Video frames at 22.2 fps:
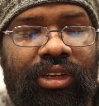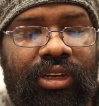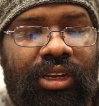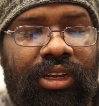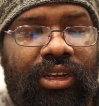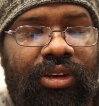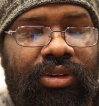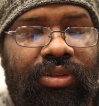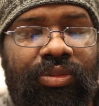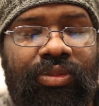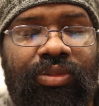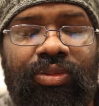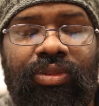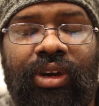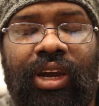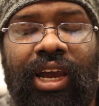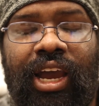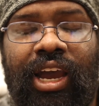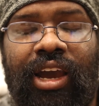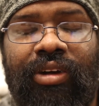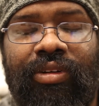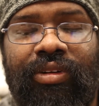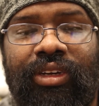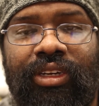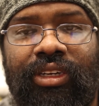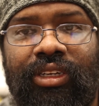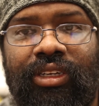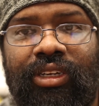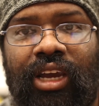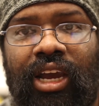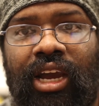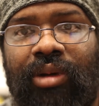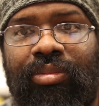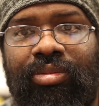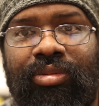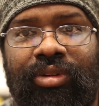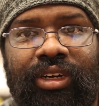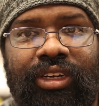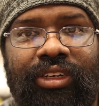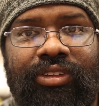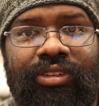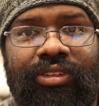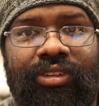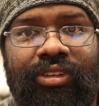and how he
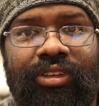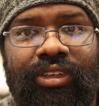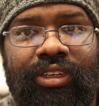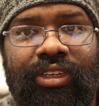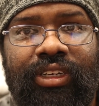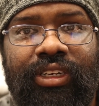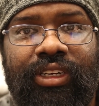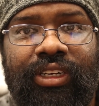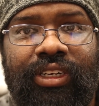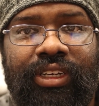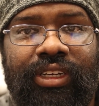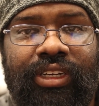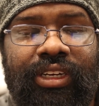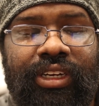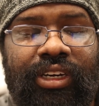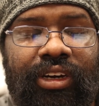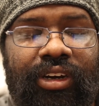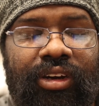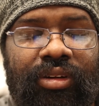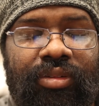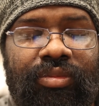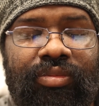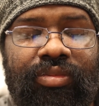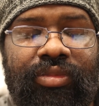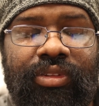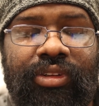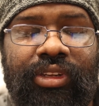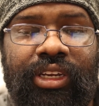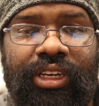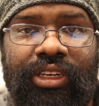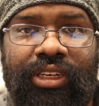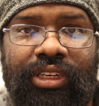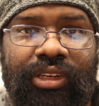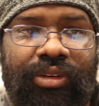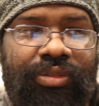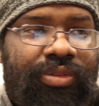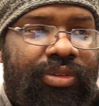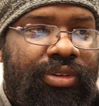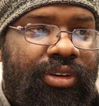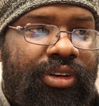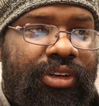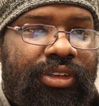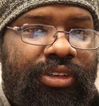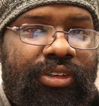operates, they
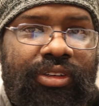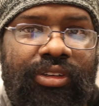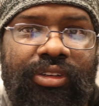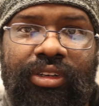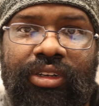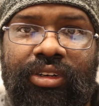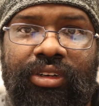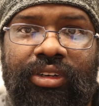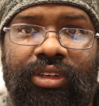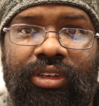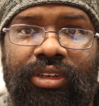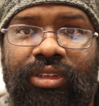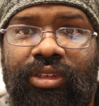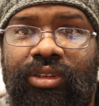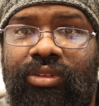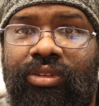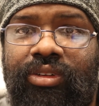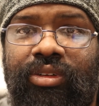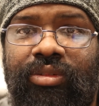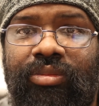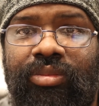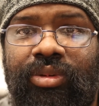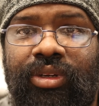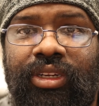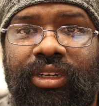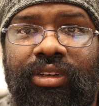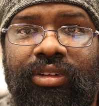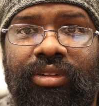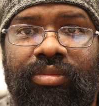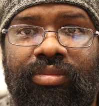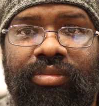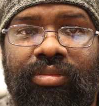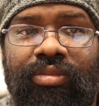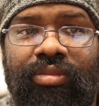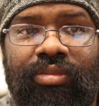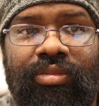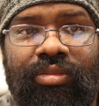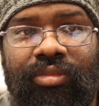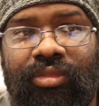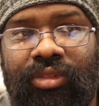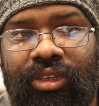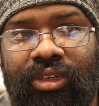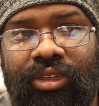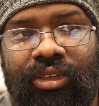differ on their conclusion, but
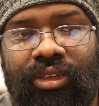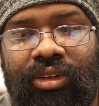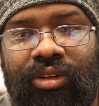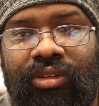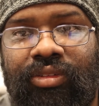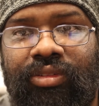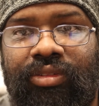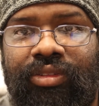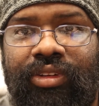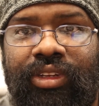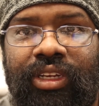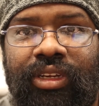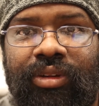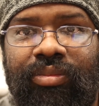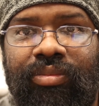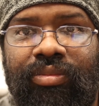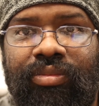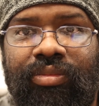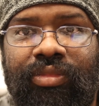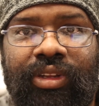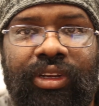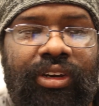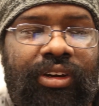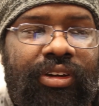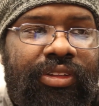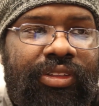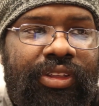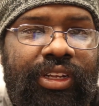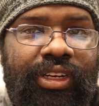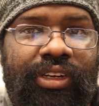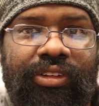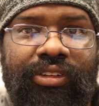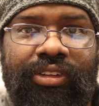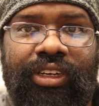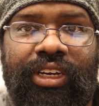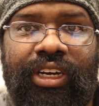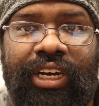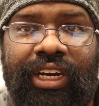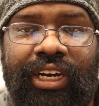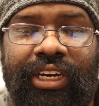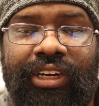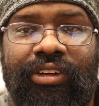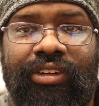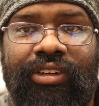they all think there's a
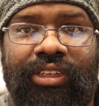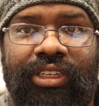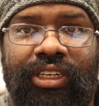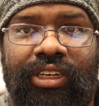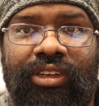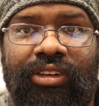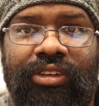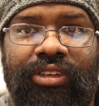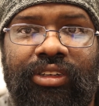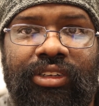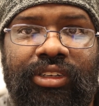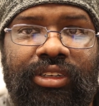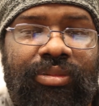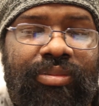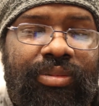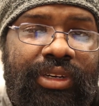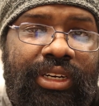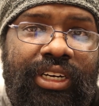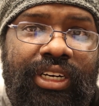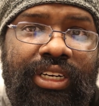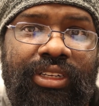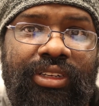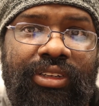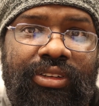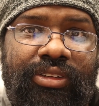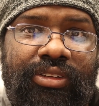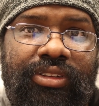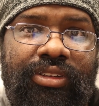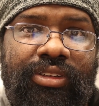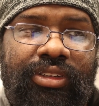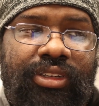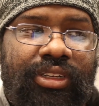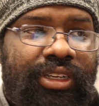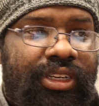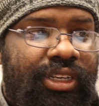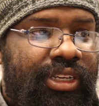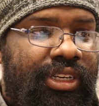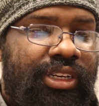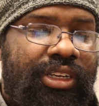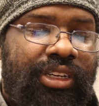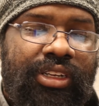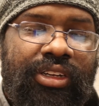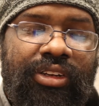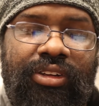higher intelligence behind this.
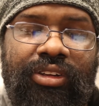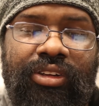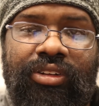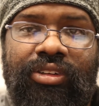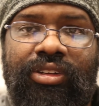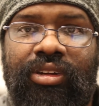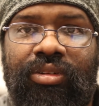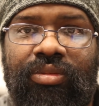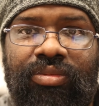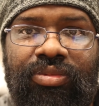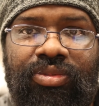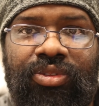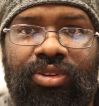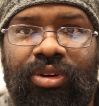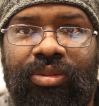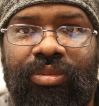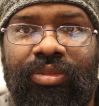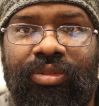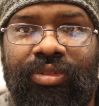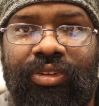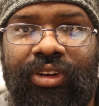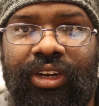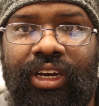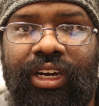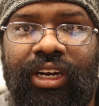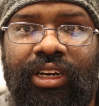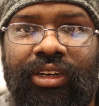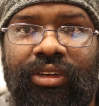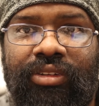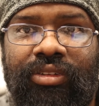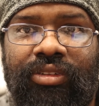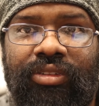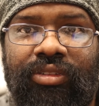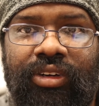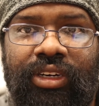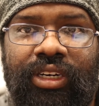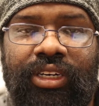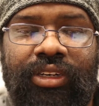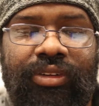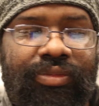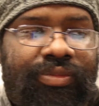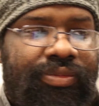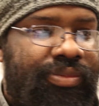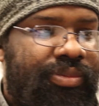There's some form of God, right?